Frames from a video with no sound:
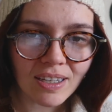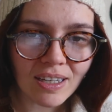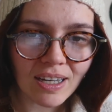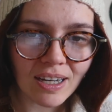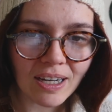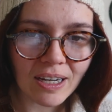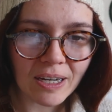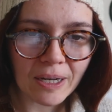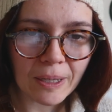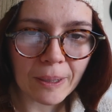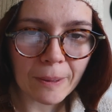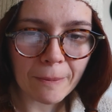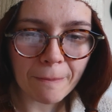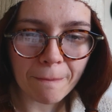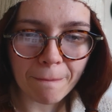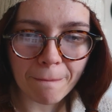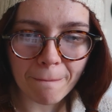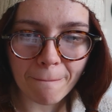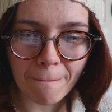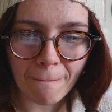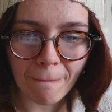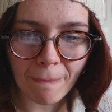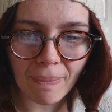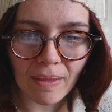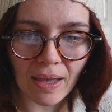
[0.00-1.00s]

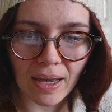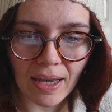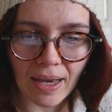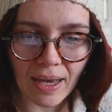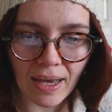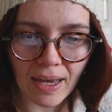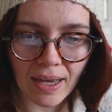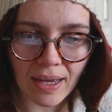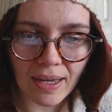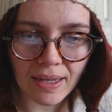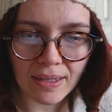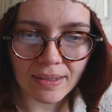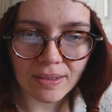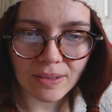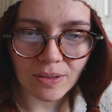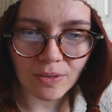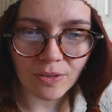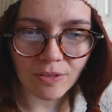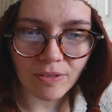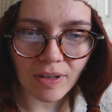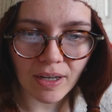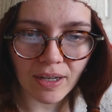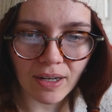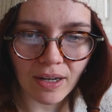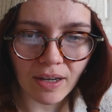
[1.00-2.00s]
And
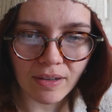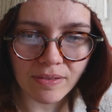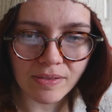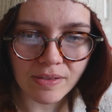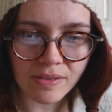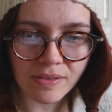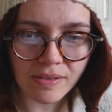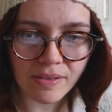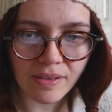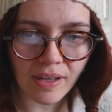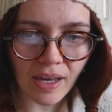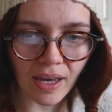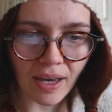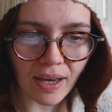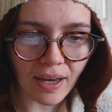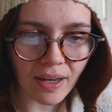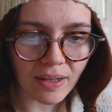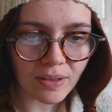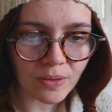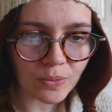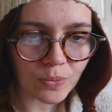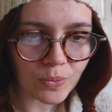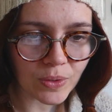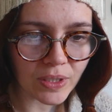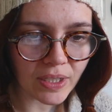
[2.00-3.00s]
right after
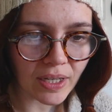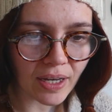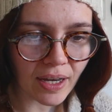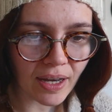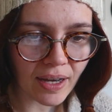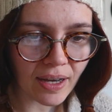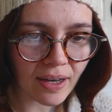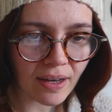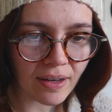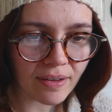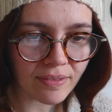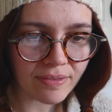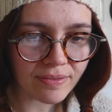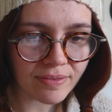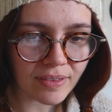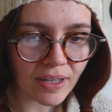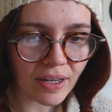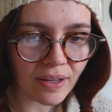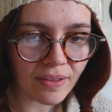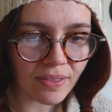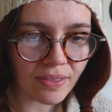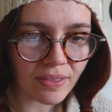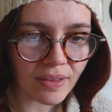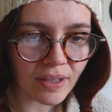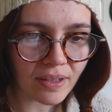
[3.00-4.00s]
that, we have
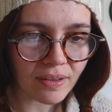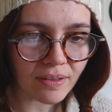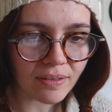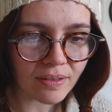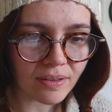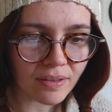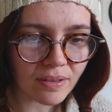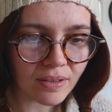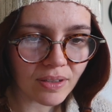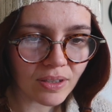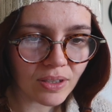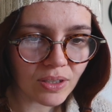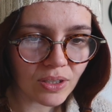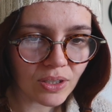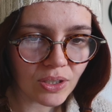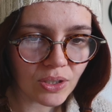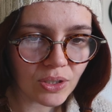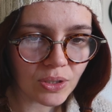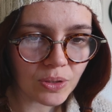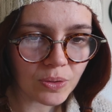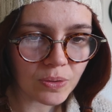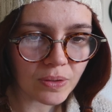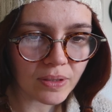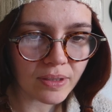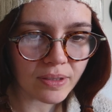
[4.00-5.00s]
another
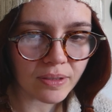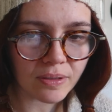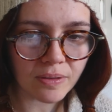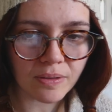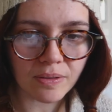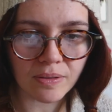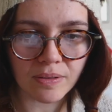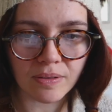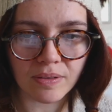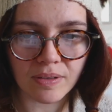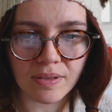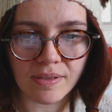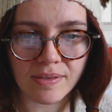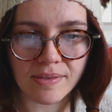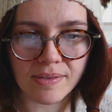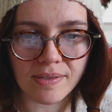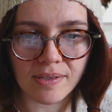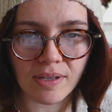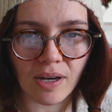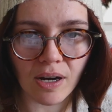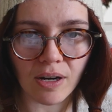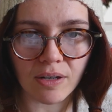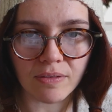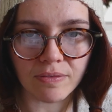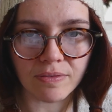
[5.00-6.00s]
cute little
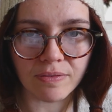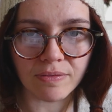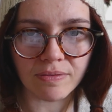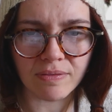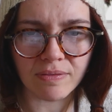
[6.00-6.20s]
scarf